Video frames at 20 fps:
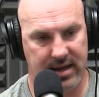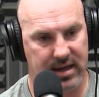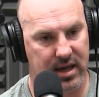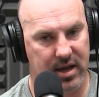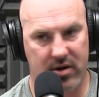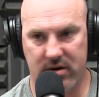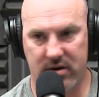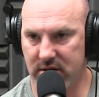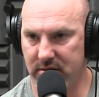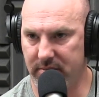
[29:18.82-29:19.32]

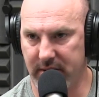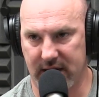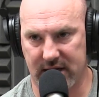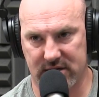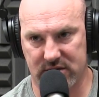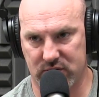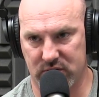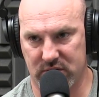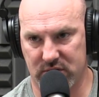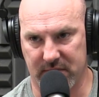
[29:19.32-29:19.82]
carried the
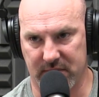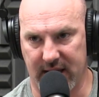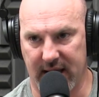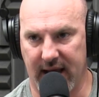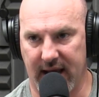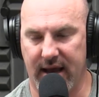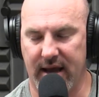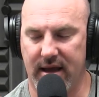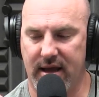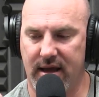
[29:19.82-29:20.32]
box with me.
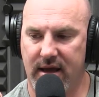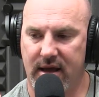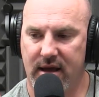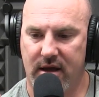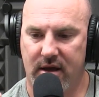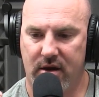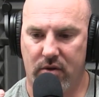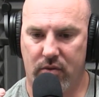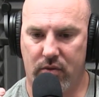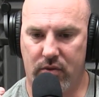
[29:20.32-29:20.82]
I
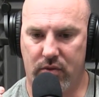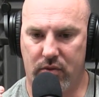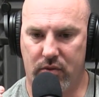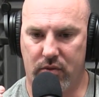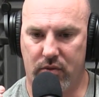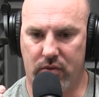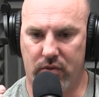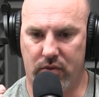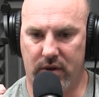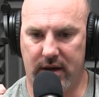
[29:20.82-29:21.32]

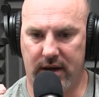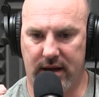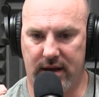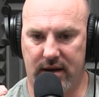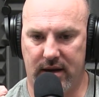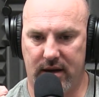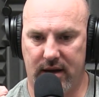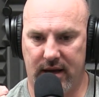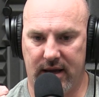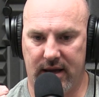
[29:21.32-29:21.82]

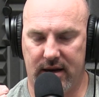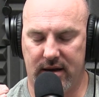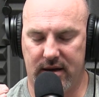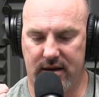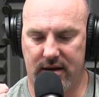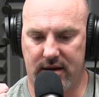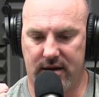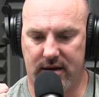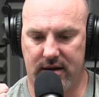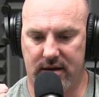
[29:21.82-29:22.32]
and and
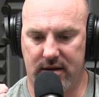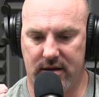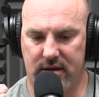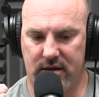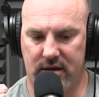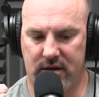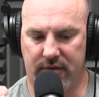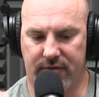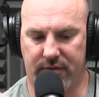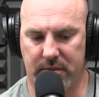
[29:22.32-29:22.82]
uh,
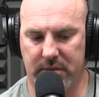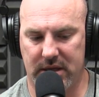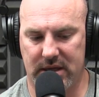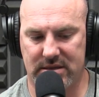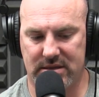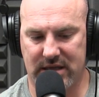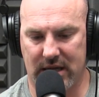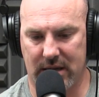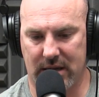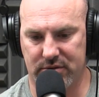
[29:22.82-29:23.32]
you know from the
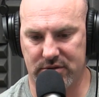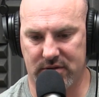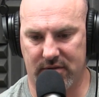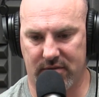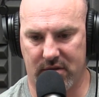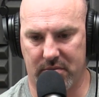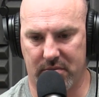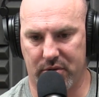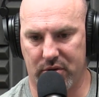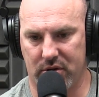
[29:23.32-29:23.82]
examples
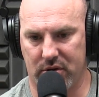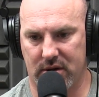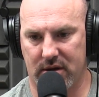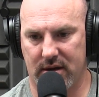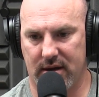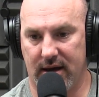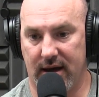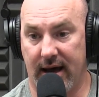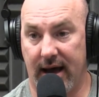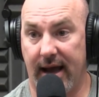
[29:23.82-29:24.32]
of the book,
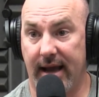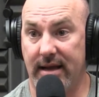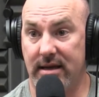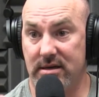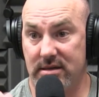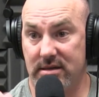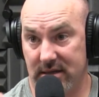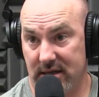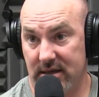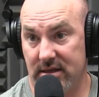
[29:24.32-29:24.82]

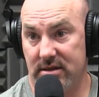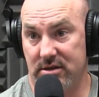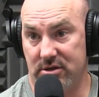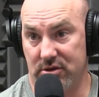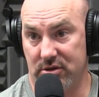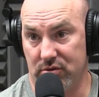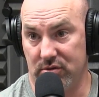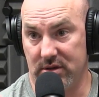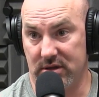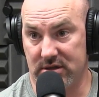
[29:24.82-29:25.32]
I did
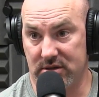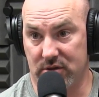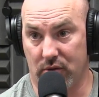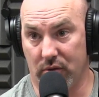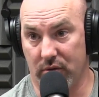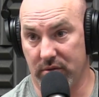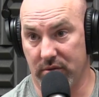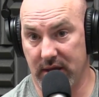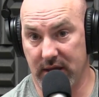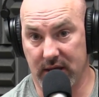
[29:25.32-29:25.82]
do this
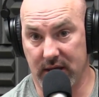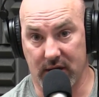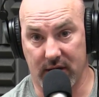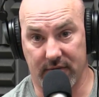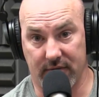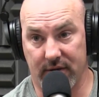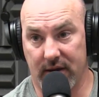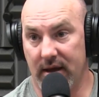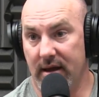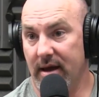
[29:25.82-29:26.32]
whole thing
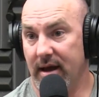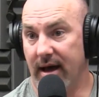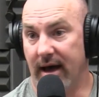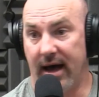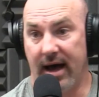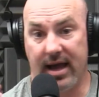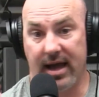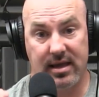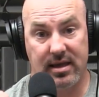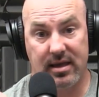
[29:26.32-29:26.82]
of
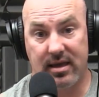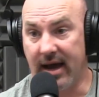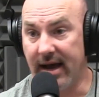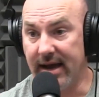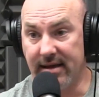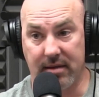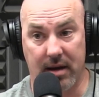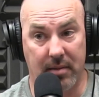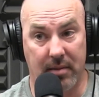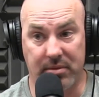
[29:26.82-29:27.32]
I,
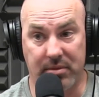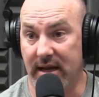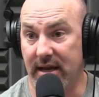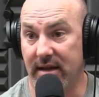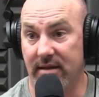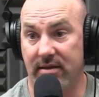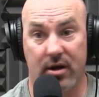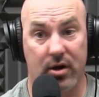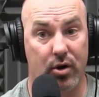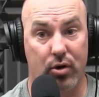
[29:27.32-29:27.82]
I i am
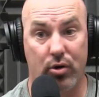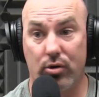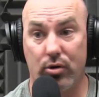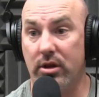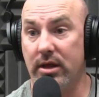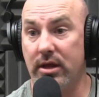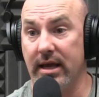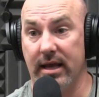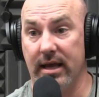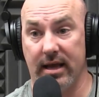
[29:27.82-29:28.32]
getting there
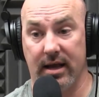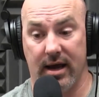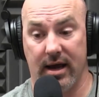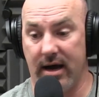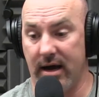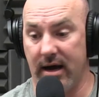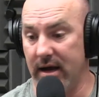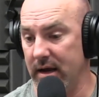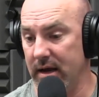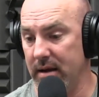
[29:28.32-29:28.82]
early.
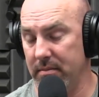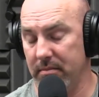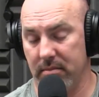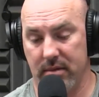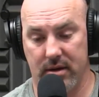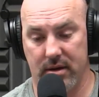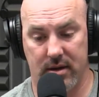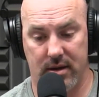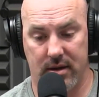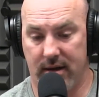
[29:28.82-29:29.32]

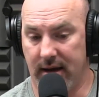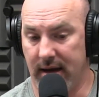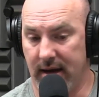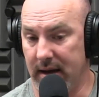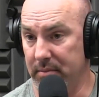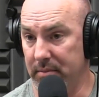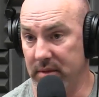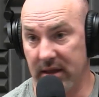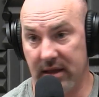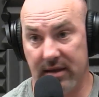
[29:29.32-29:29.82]
I'm
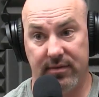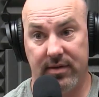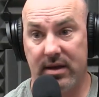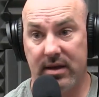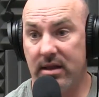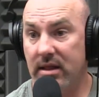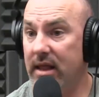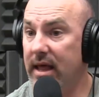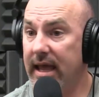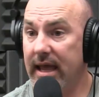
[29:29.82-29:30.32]
I'm
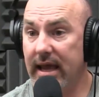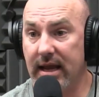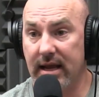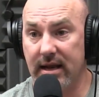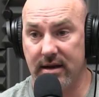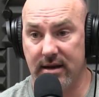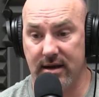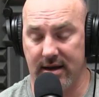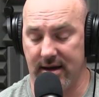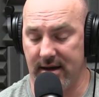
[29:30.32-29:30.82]
leaving
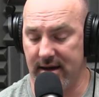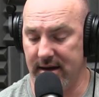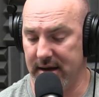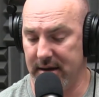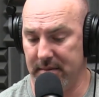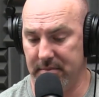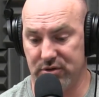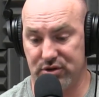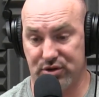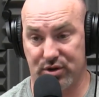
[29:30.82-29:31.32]
late. Mm-hmm.
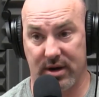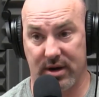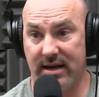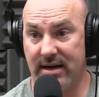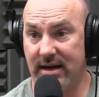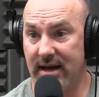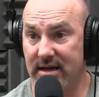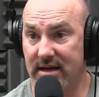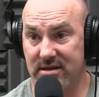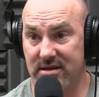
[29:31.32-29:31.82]
I'm
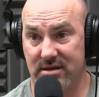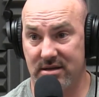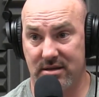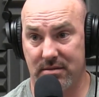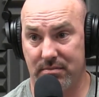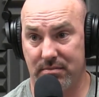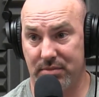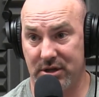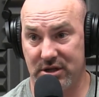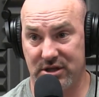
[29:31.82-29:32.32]
trying not
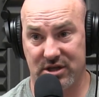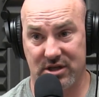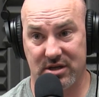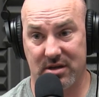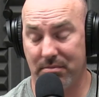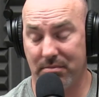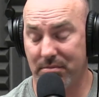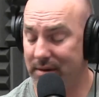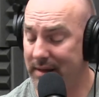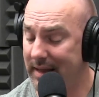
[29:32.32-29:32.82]
to bitch and
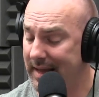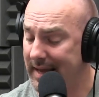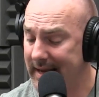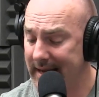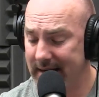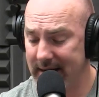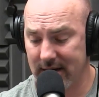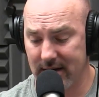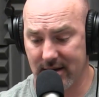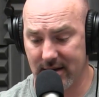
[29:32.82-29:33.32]

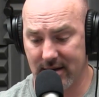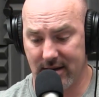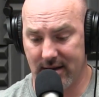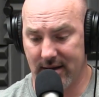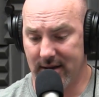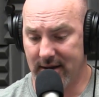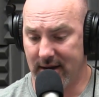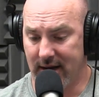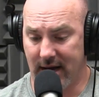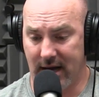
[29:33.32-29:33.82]
complain.
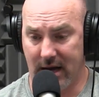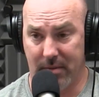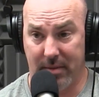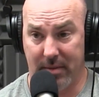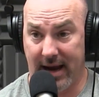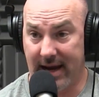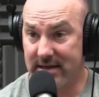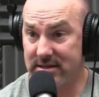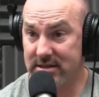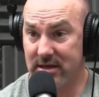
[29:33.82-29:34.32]
I'm
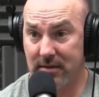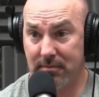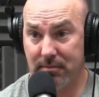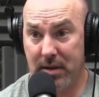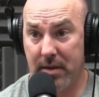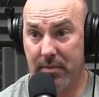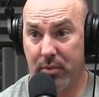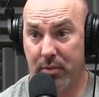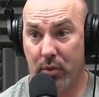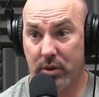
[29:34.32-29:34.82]
asking
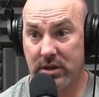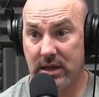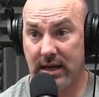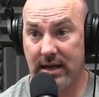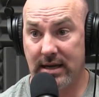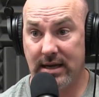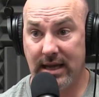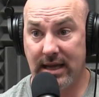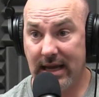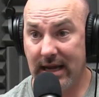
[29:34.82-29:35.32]
people what they
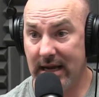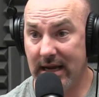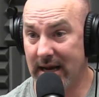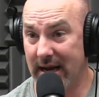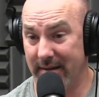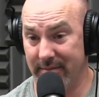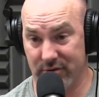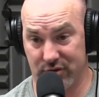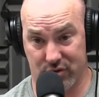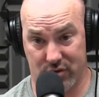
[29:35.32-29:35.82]
need.
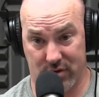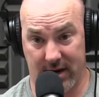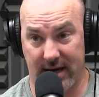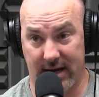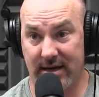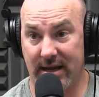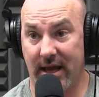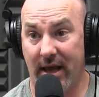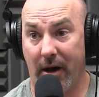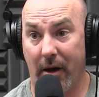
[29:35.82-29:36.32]
I'm
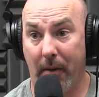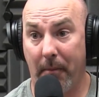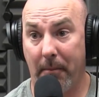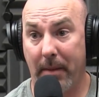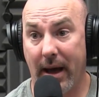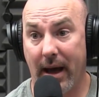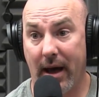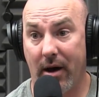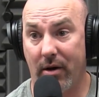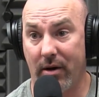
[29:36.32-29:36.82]
trying to help
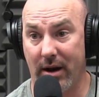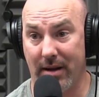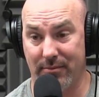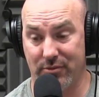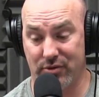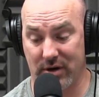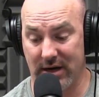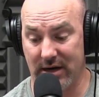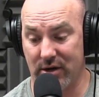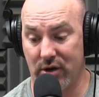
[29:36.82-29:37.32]
out. I'm
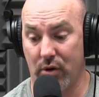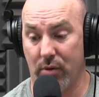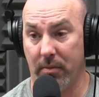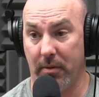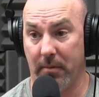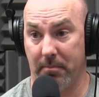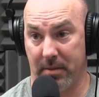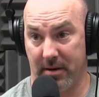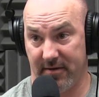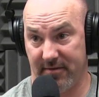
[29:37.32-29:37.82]
trying to go
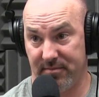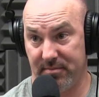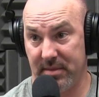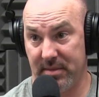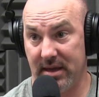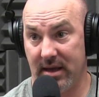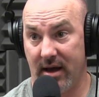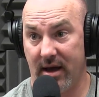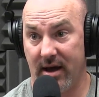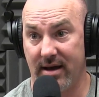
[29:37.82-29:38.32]
above and
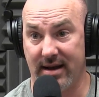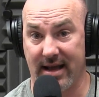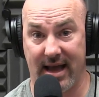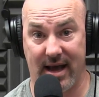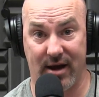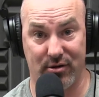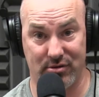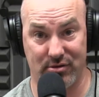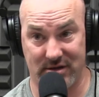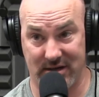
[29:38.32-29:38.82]
beyond.
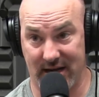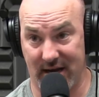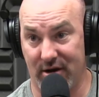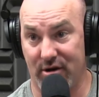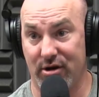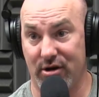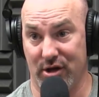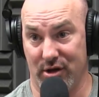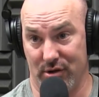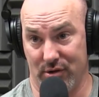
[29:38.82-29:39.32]
How
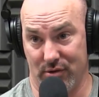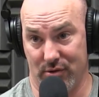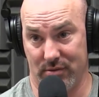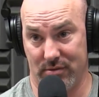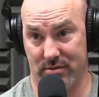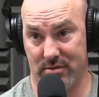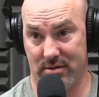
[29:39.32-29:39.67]
dare you